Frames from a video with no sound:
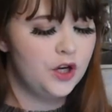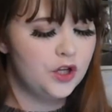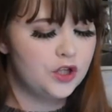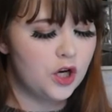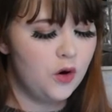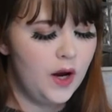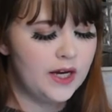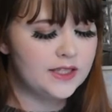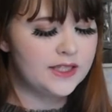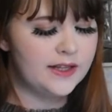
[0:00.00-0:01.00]
So
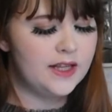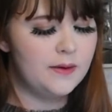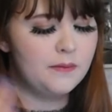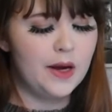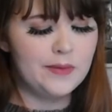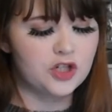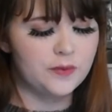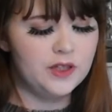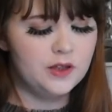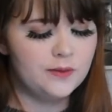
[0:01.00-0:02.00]
I sent them my
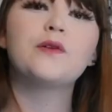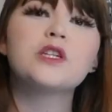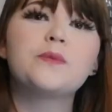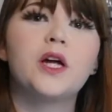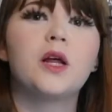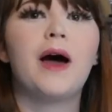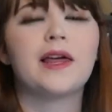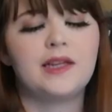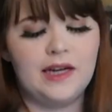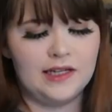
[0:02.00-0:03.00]
measurements. They responded
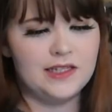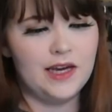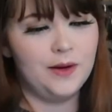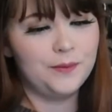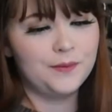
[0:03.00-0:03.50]
back the next day.